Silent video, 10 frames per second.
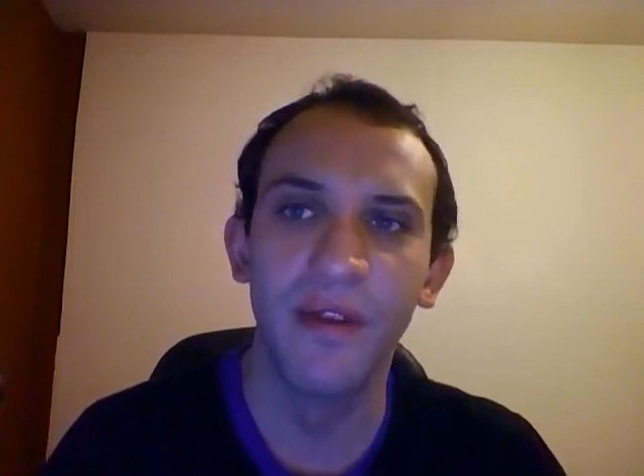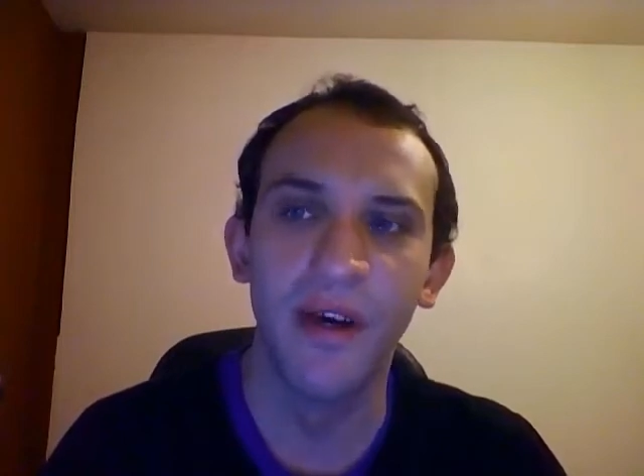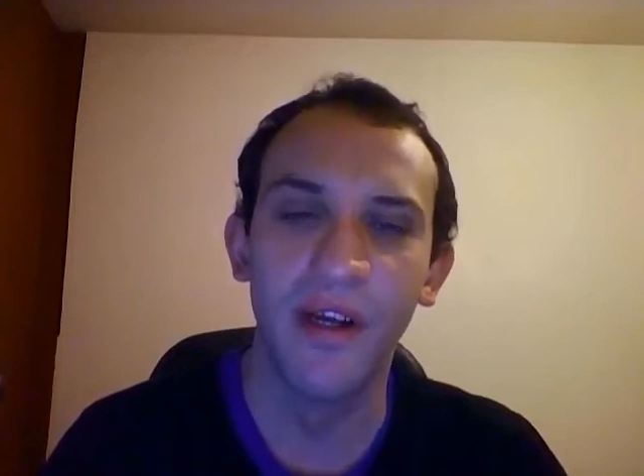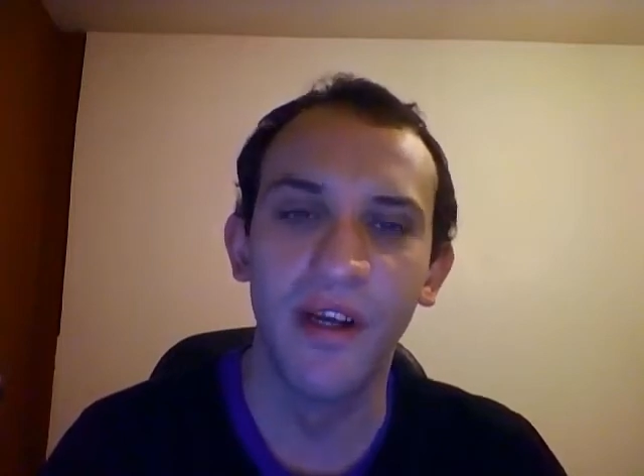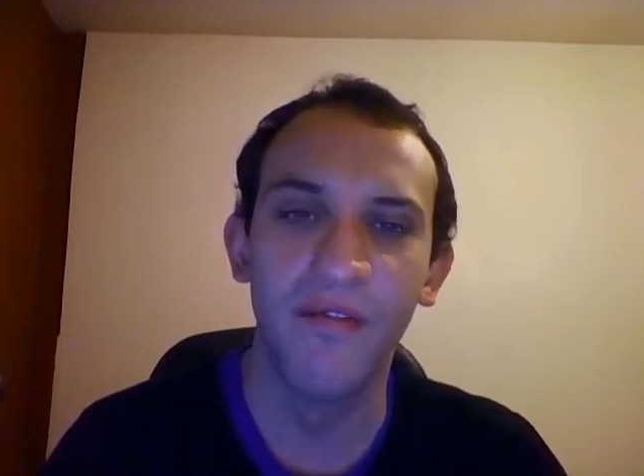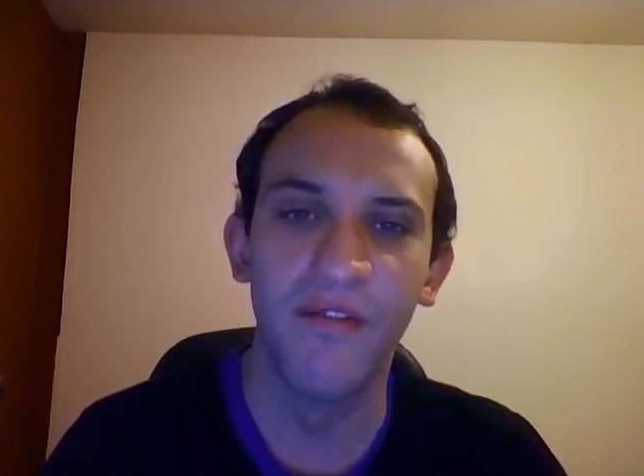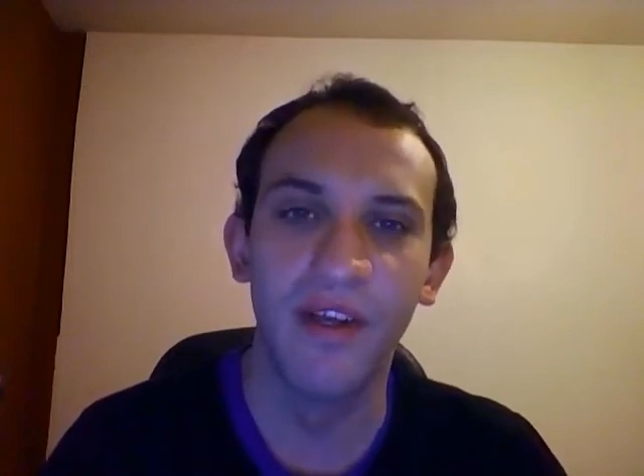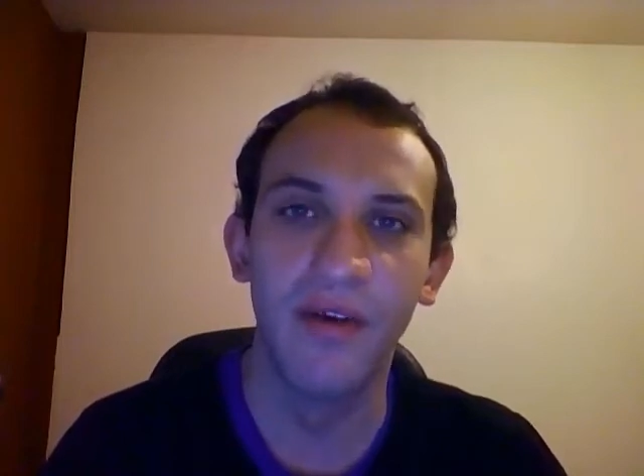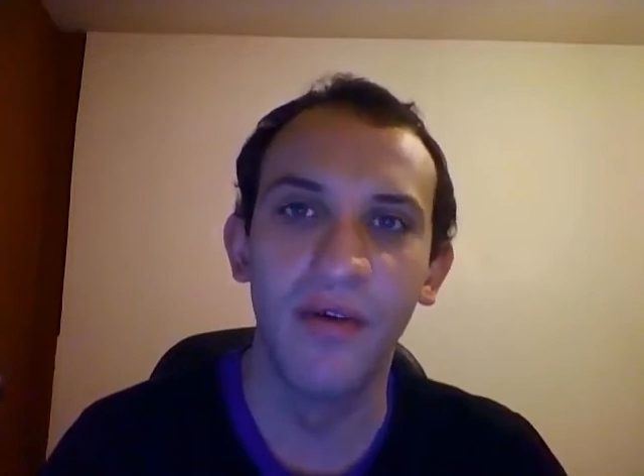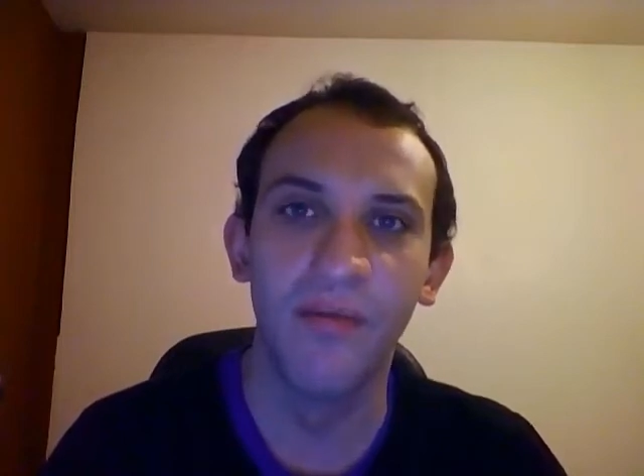under
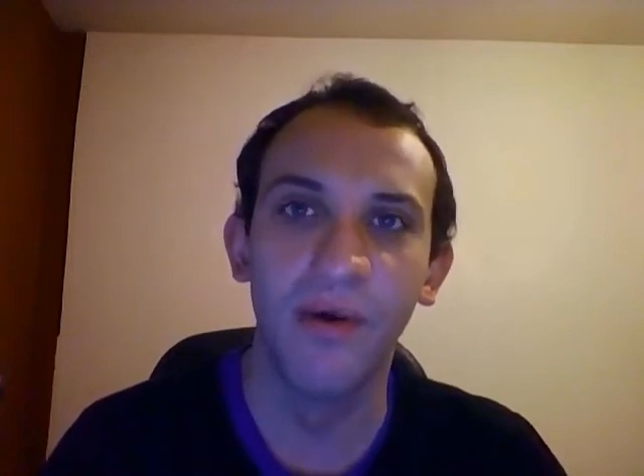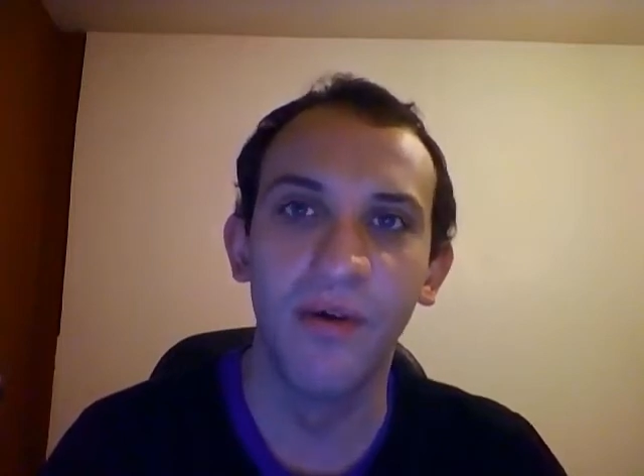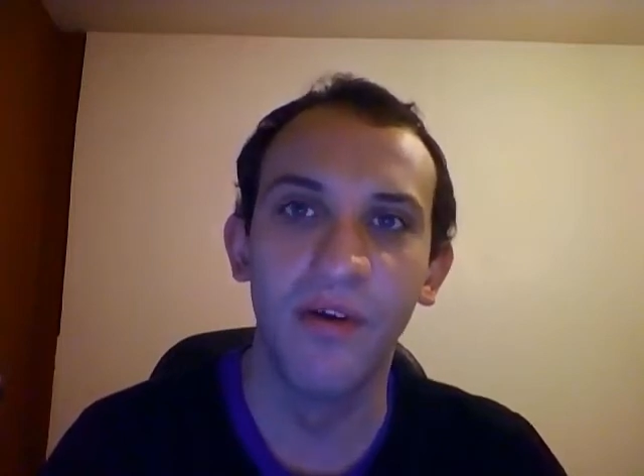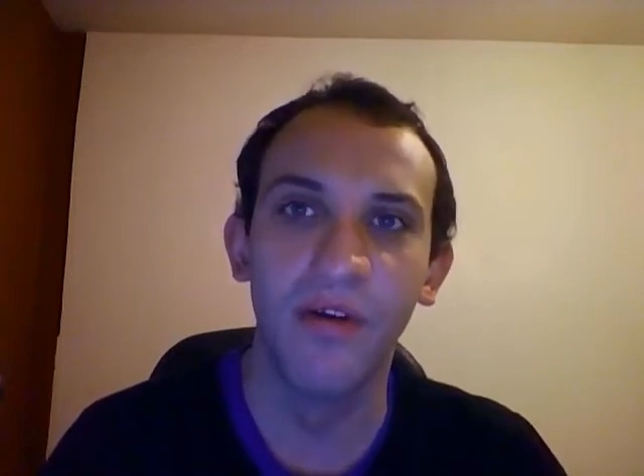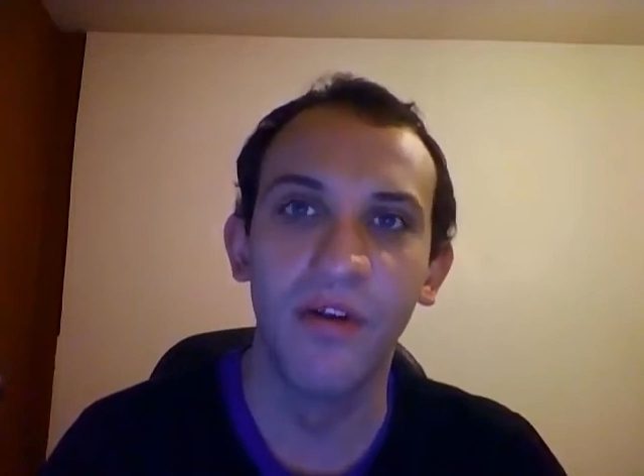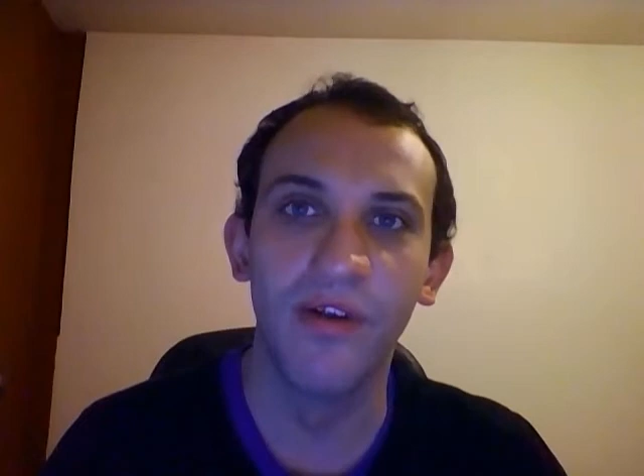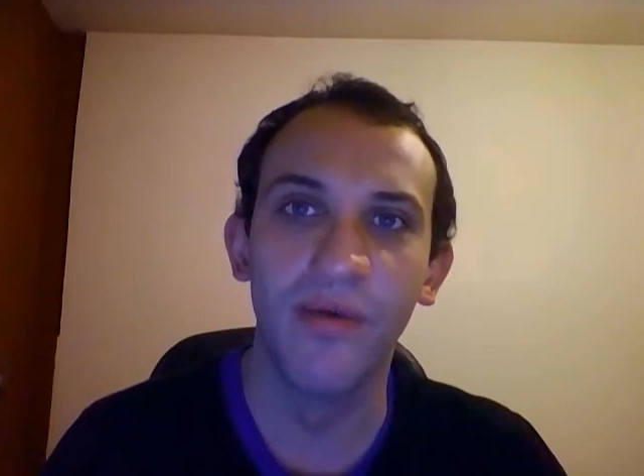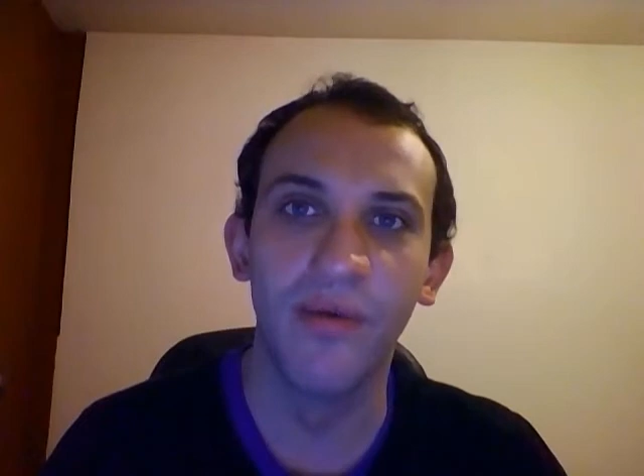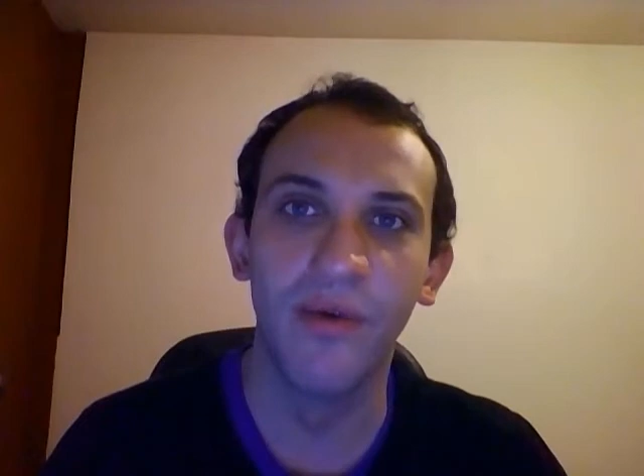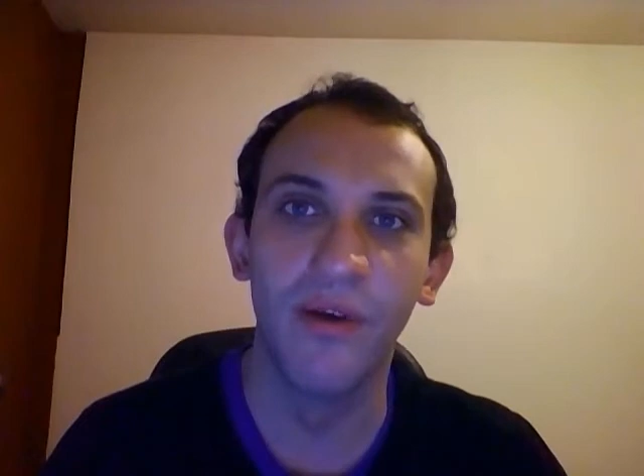Victor Ponta's
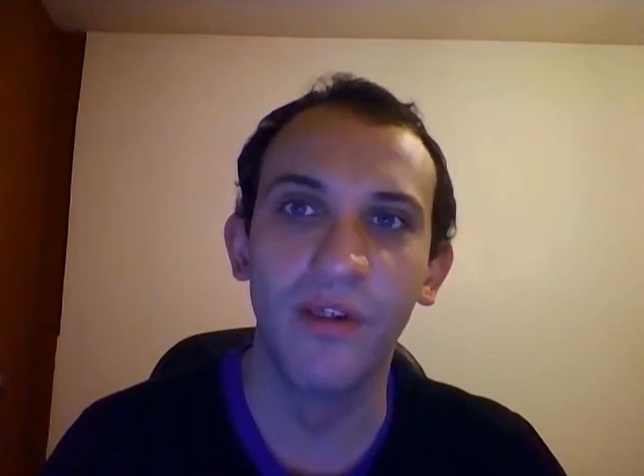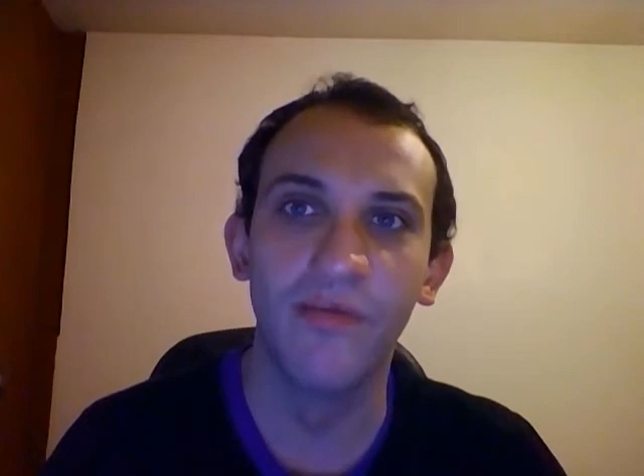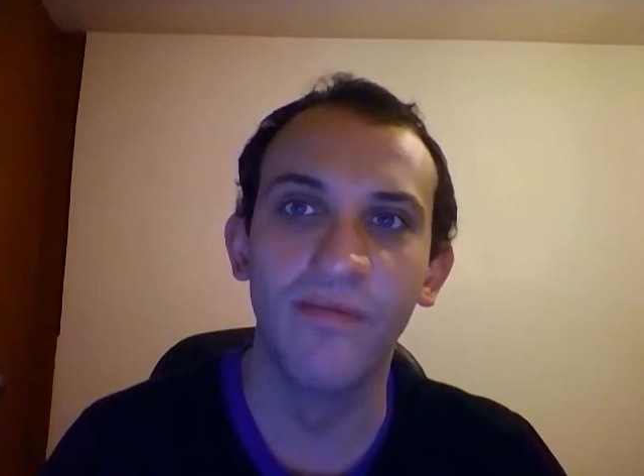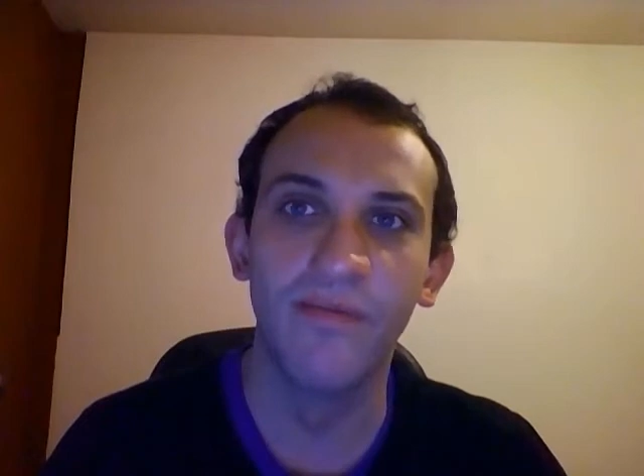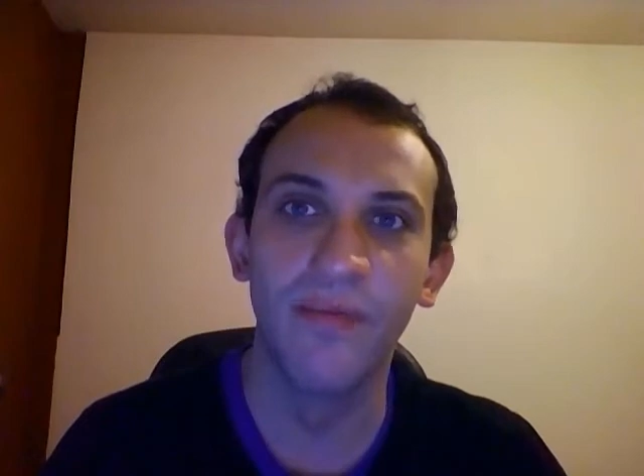orders.